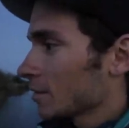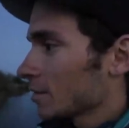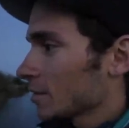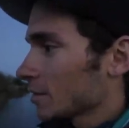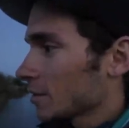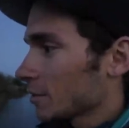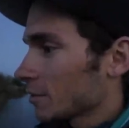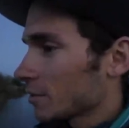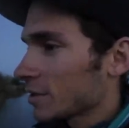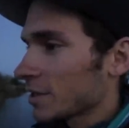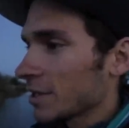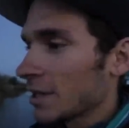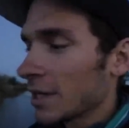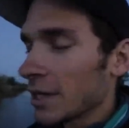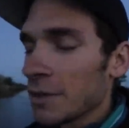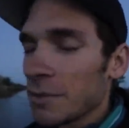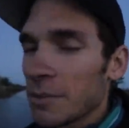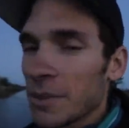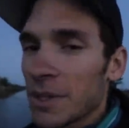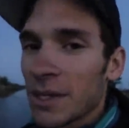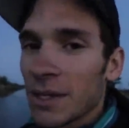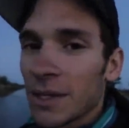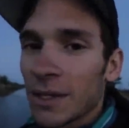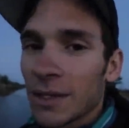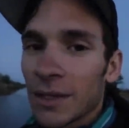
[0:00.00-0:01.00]
So it's gonna
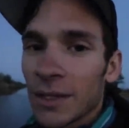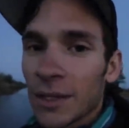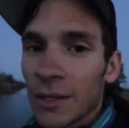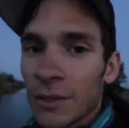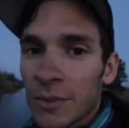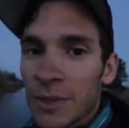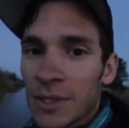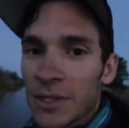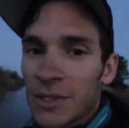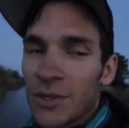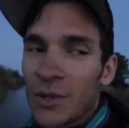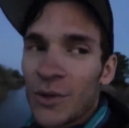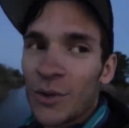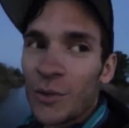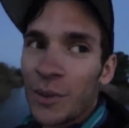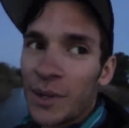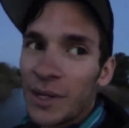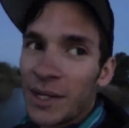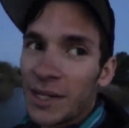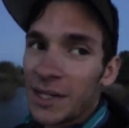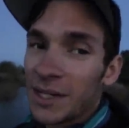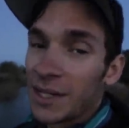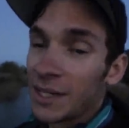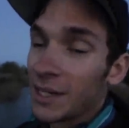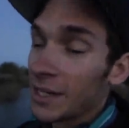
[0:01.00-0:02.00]
be a little bit too
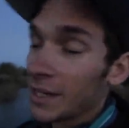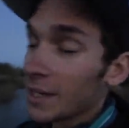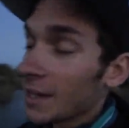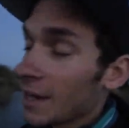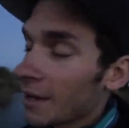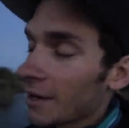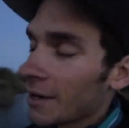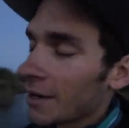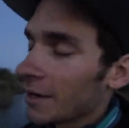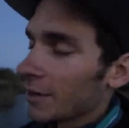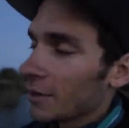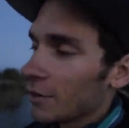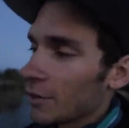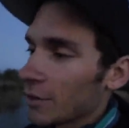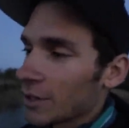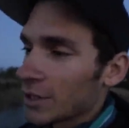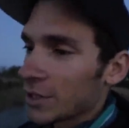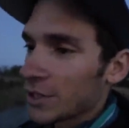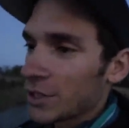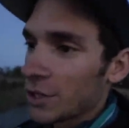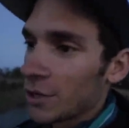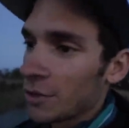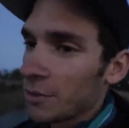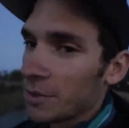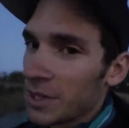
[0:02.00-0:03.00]
windy to get out on
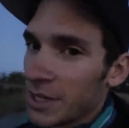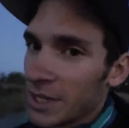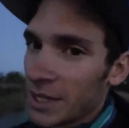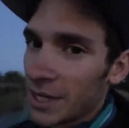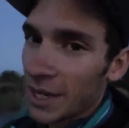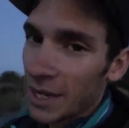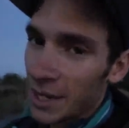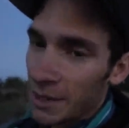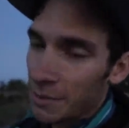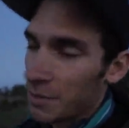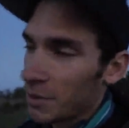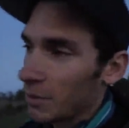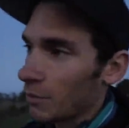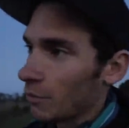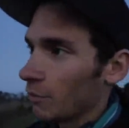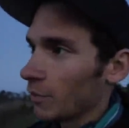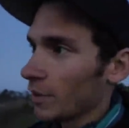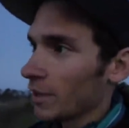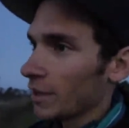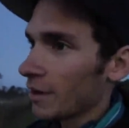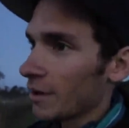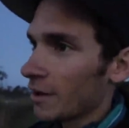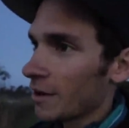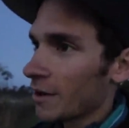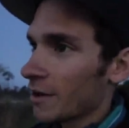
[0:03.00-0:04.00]
Okeechobee today, but
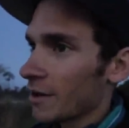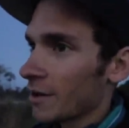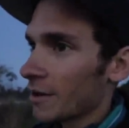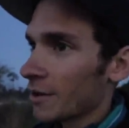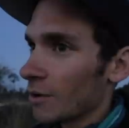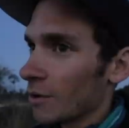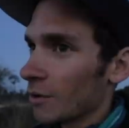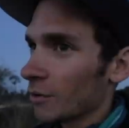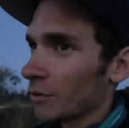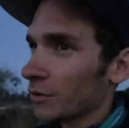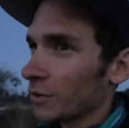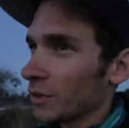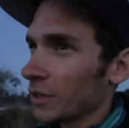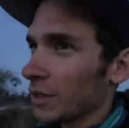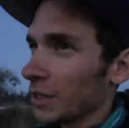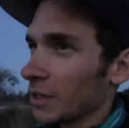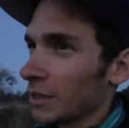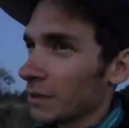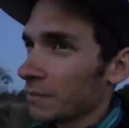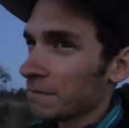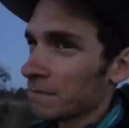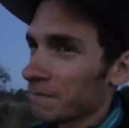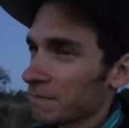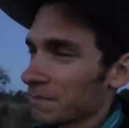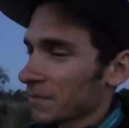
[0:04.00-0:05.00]
we are
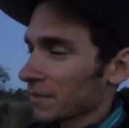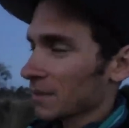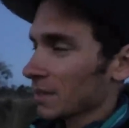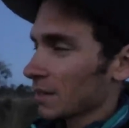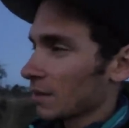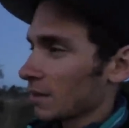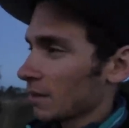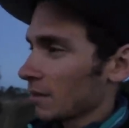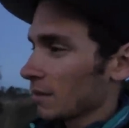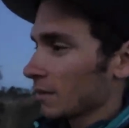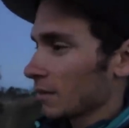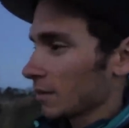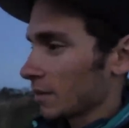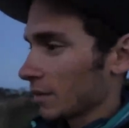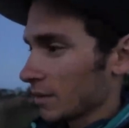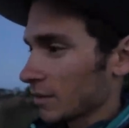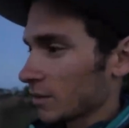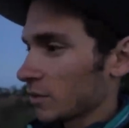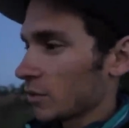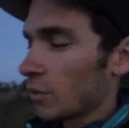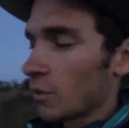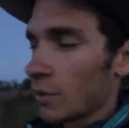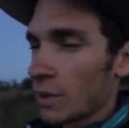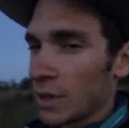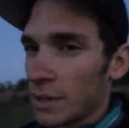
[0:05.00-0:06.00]
only like
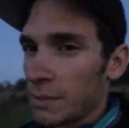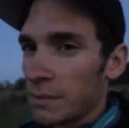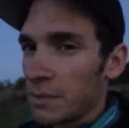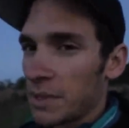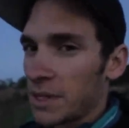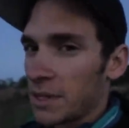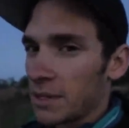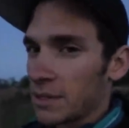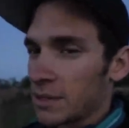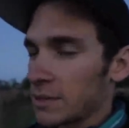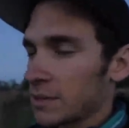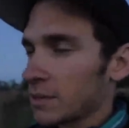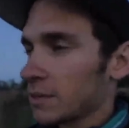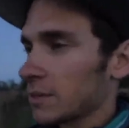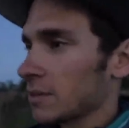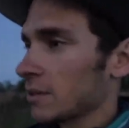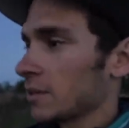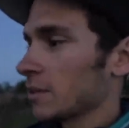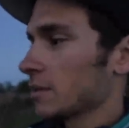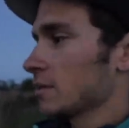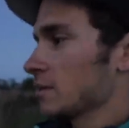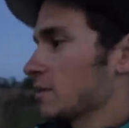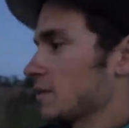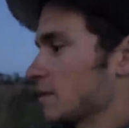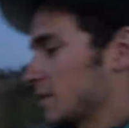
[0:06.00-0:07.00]
20 minutes
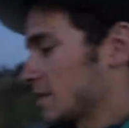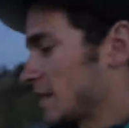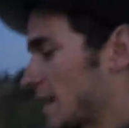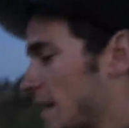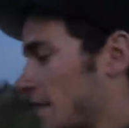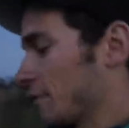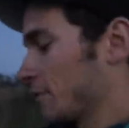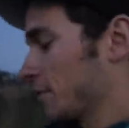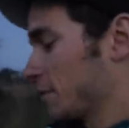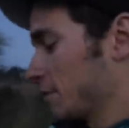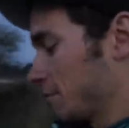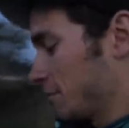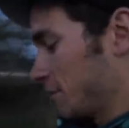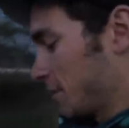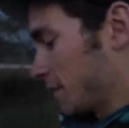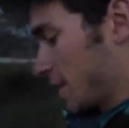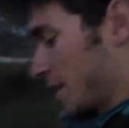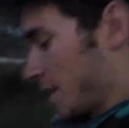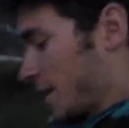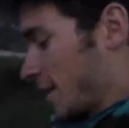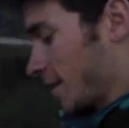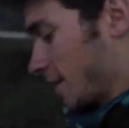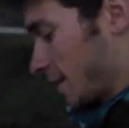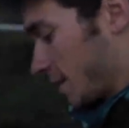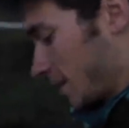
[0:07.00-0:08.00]
south of
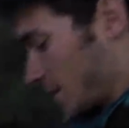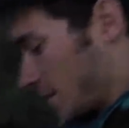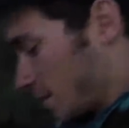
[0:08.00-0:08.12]
there.